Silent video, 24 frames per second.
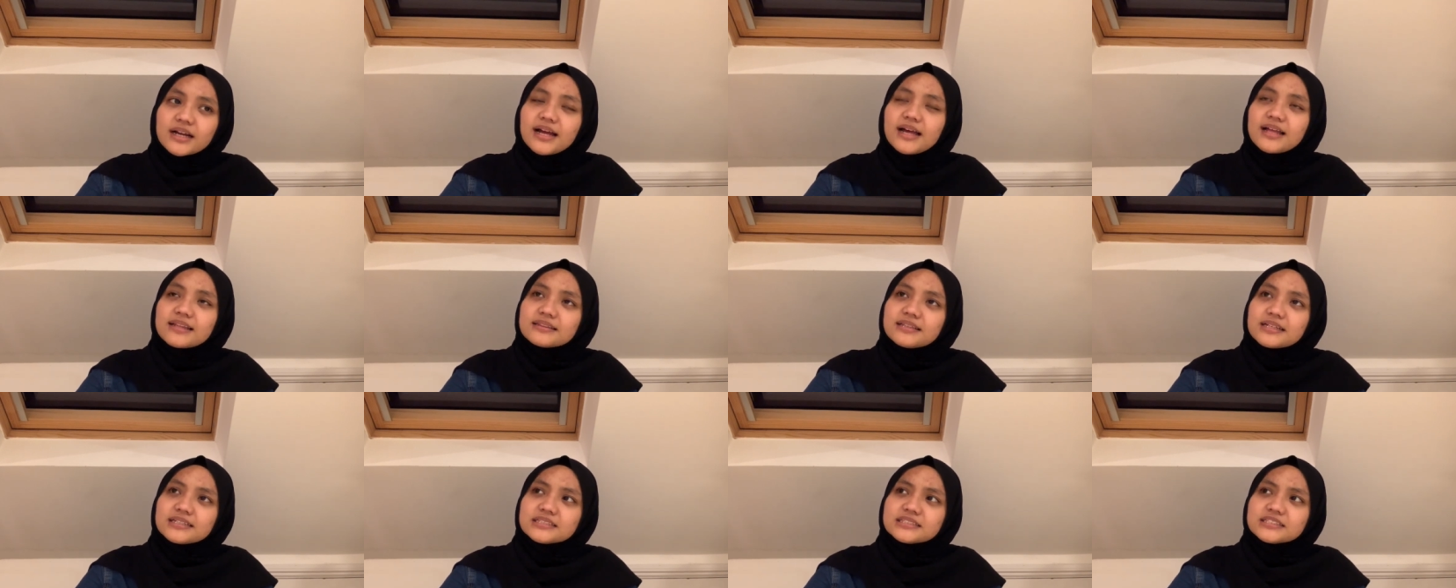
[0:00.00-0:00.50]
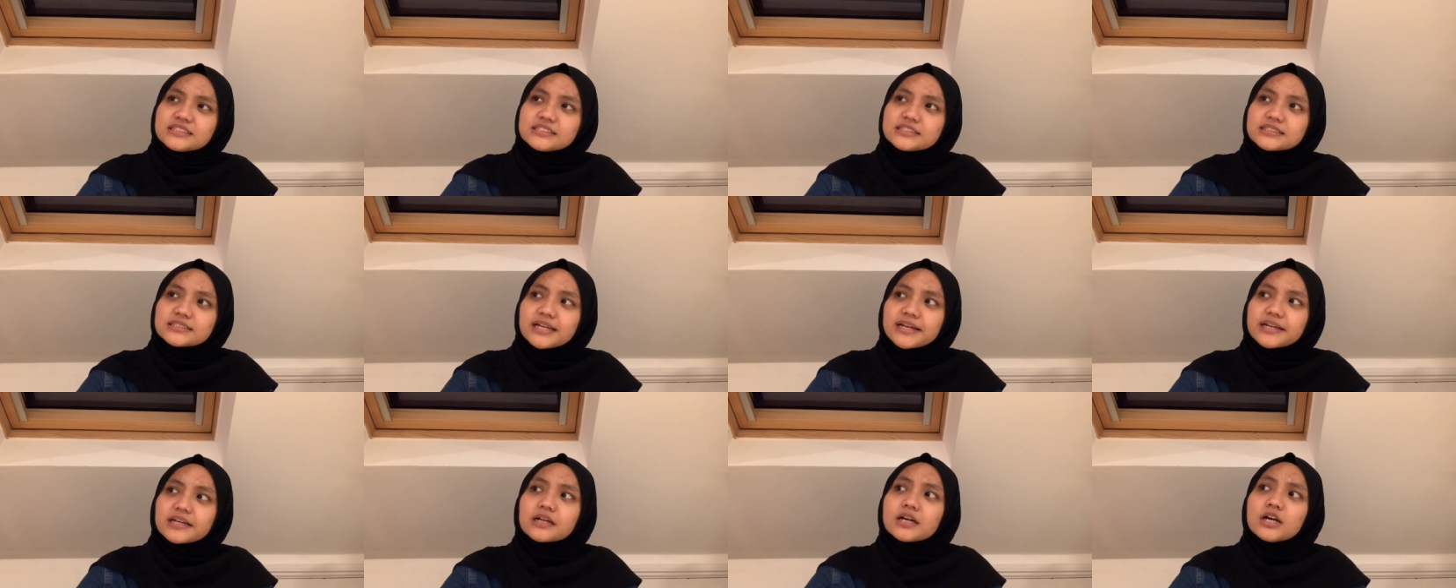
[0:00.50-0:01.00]
And then she's
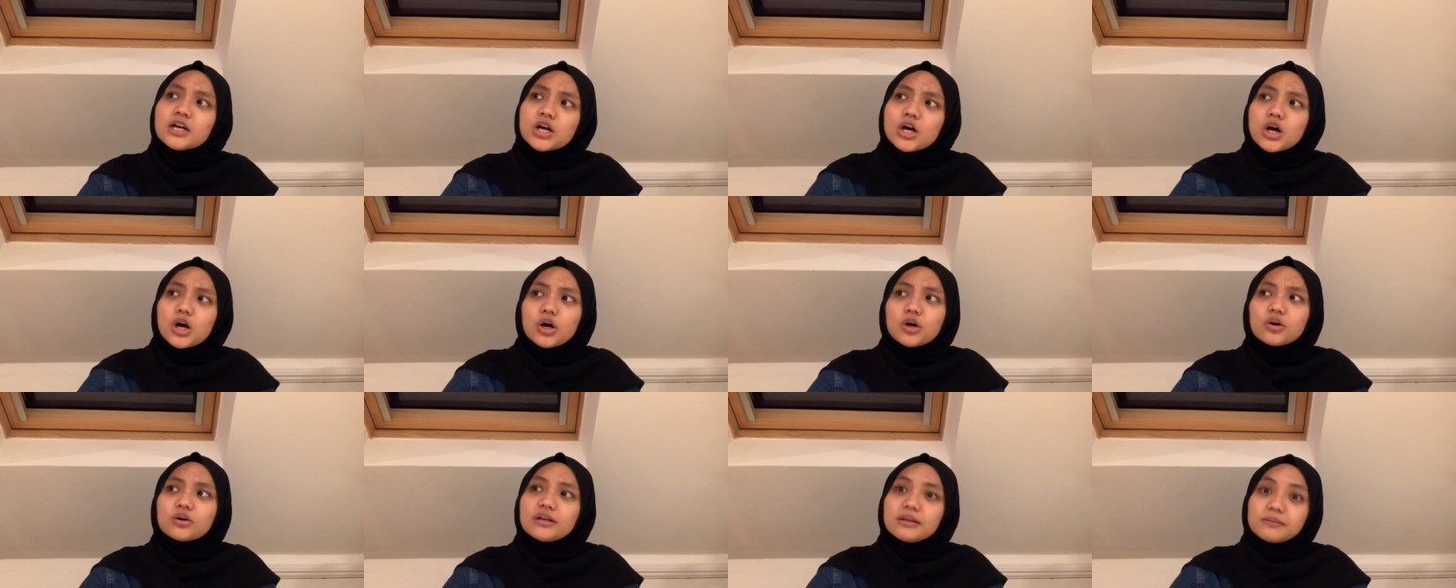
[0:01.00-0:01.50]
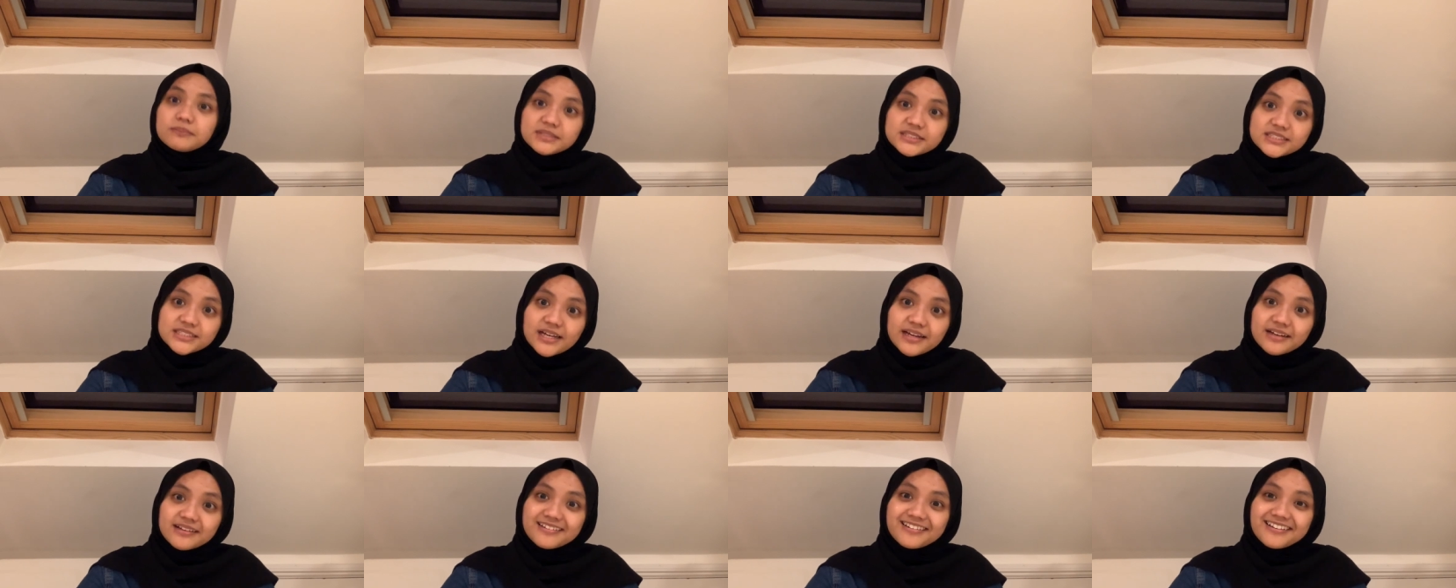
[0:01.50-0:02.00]
like, oh, let me
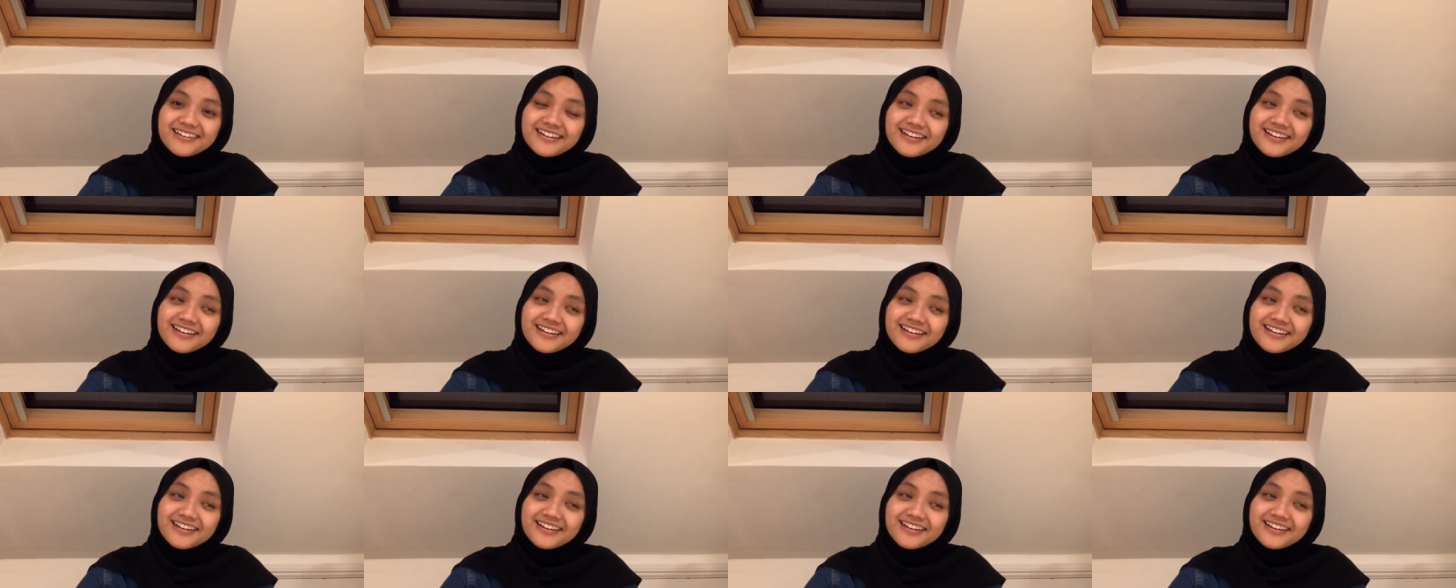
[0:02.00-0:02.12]
check.